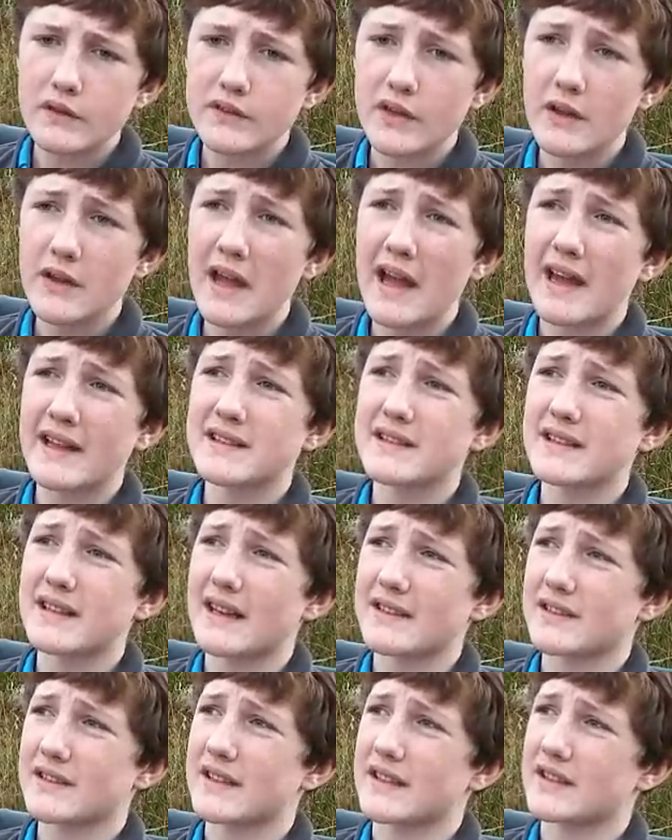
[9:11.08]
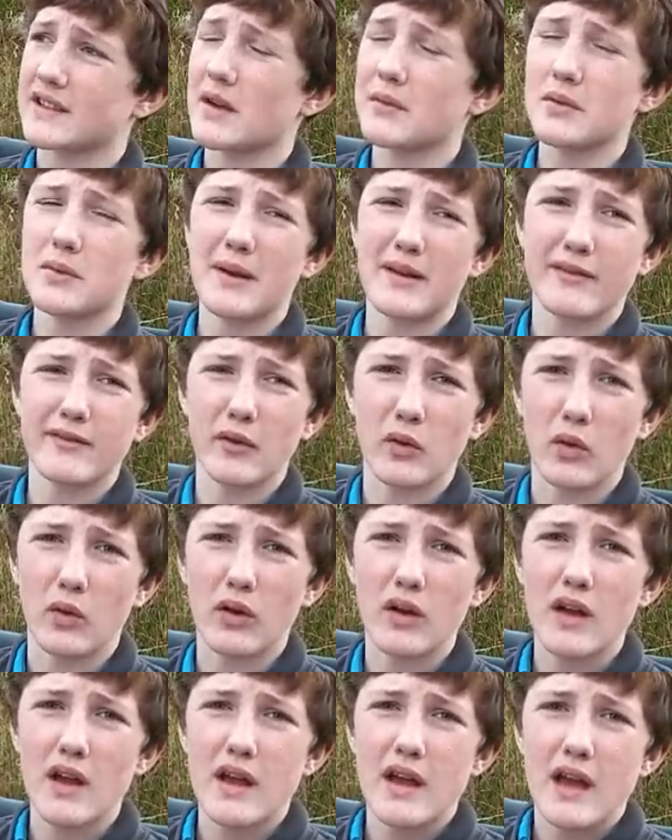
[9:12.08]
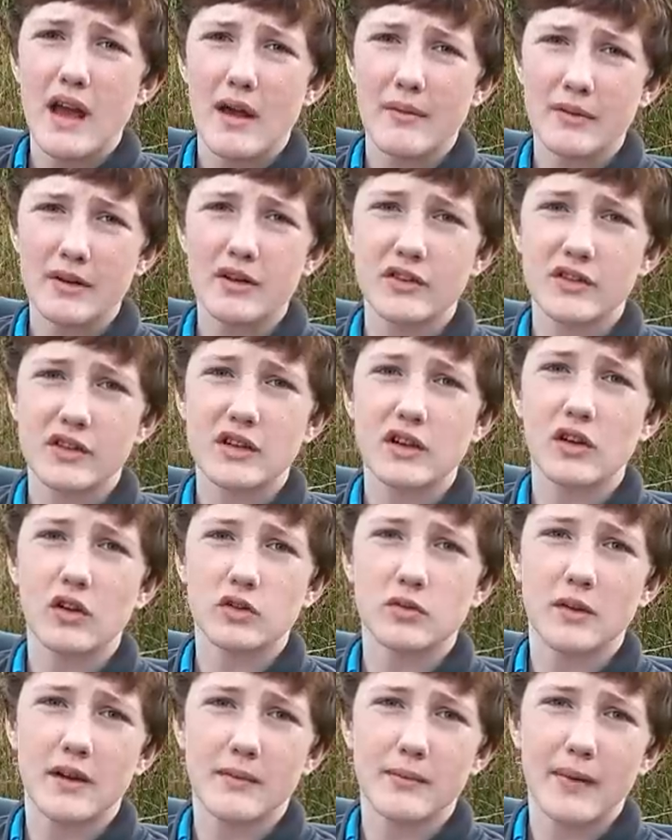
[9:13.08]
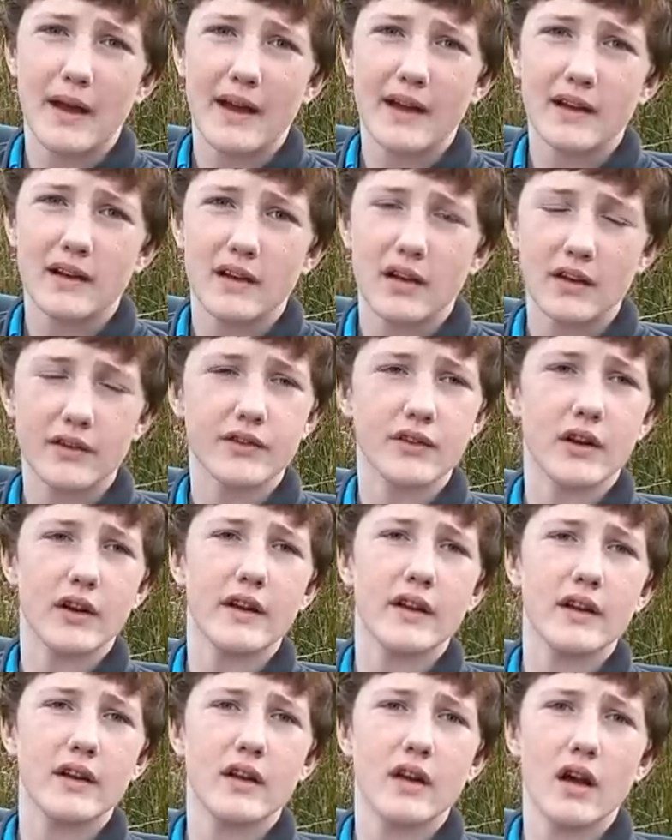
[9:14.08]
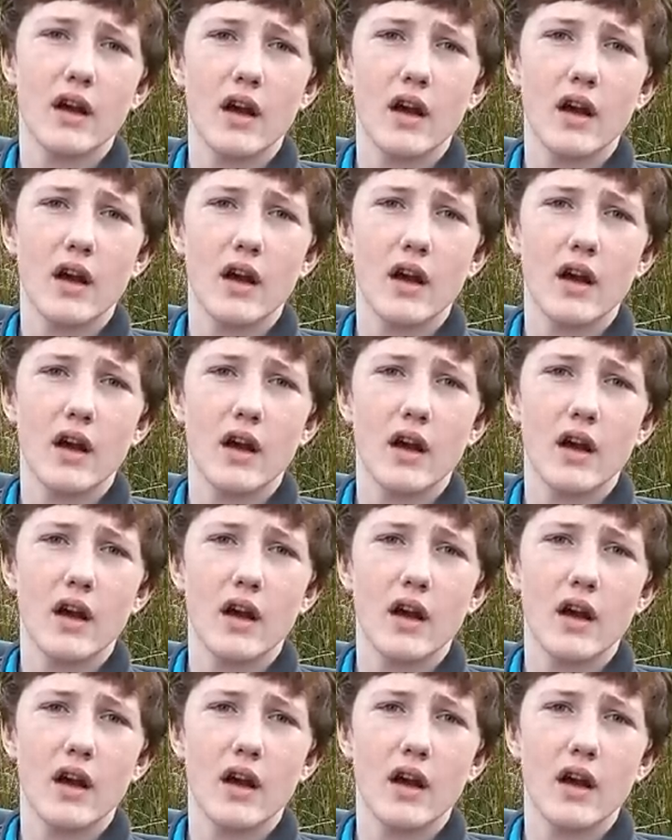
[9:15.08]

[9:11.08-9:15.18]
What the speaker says: So yeah, it's, as I said, it's come to about 4, and because the clocks went back last night,